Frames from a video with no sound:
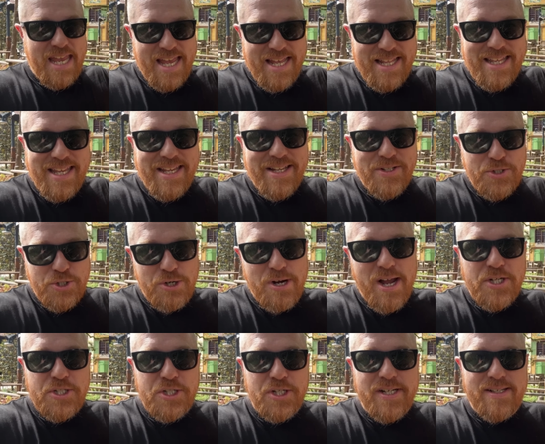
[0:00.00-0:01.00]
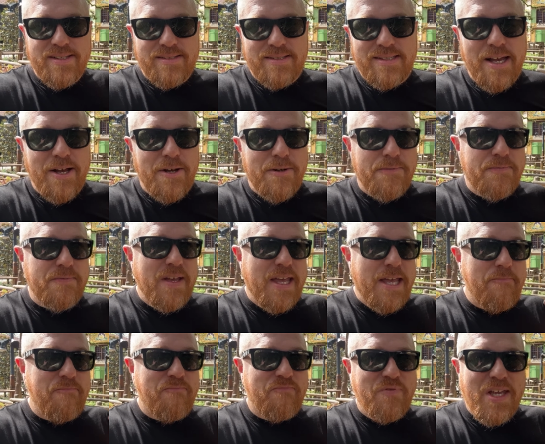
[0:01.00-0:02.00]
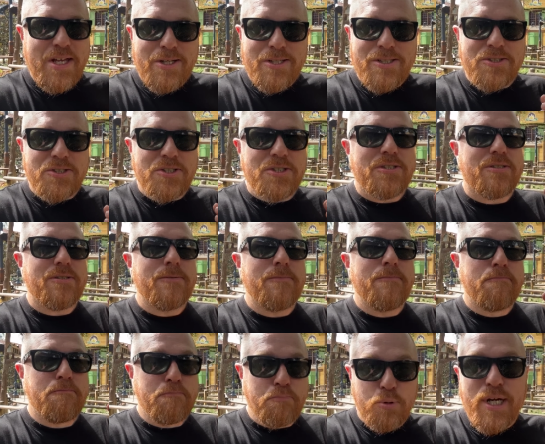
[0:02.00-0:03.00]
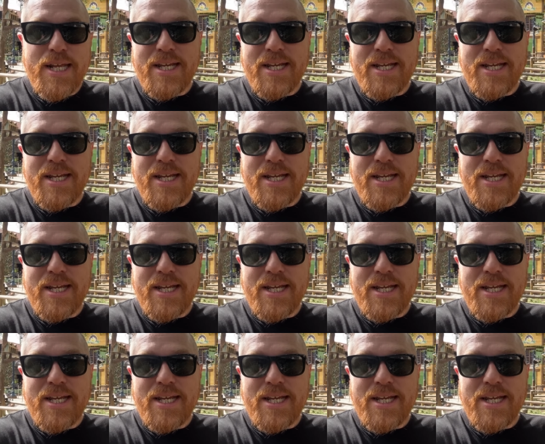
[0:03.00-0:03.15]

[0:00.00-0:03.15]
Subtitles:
In the attraction itself, it feels pretty